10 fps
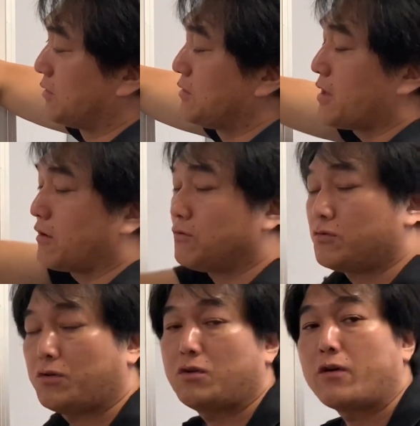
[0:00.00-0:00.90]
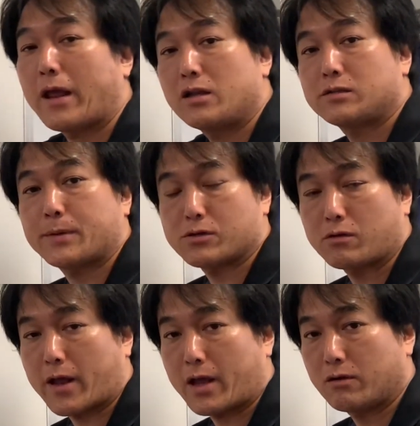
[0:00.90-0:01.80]
Now, do you know any
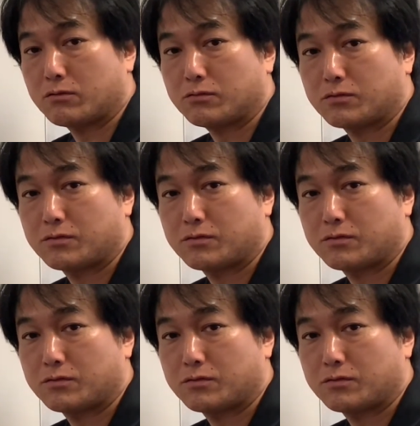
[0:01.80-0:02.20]
special angles?